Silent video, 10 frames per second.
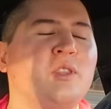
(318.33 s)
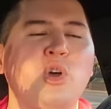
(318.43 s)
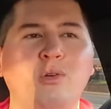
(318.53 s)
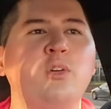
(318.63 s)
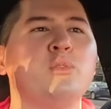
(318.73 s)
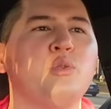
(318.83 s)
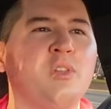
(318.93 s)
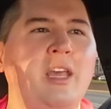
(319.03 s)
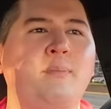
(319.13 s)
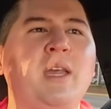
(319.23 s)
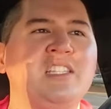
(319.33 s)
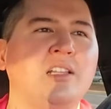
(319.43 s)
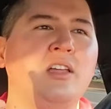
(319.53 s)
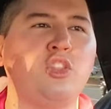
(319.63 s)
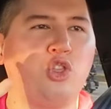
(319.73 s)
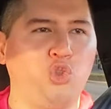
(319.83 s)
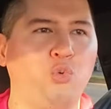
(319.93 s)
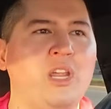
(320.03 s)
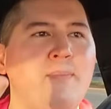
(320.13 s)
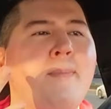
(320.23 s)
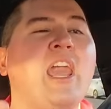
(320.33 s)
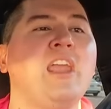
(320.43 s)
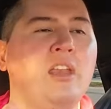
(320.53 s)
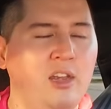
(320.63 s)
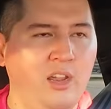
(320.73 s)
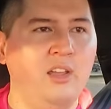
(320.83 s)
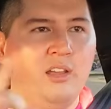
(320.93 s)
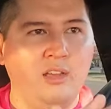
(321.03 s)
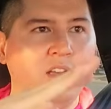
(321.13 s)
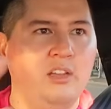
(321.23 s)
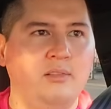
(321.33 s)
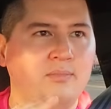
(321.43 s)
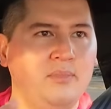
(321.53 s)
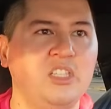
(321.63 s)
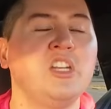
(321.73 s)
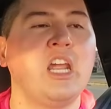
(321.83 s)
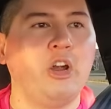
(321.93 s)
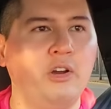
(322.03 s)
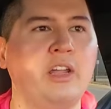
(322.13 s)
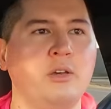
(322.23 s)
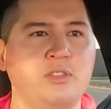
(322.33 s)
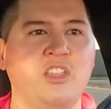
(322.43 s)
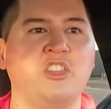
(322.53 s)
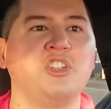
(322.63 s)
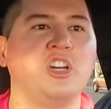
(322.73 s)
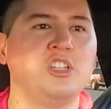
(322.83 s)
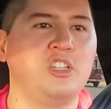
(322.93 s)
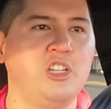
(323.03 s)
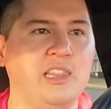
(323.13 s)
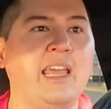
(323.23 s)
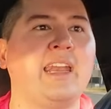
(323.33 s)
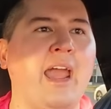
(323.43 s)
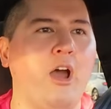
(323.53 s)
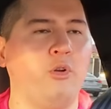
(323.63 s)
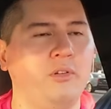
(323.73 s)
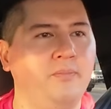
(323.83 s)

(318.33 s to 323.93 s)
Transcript: but those were like basically the three main scenarios that the judge laid out.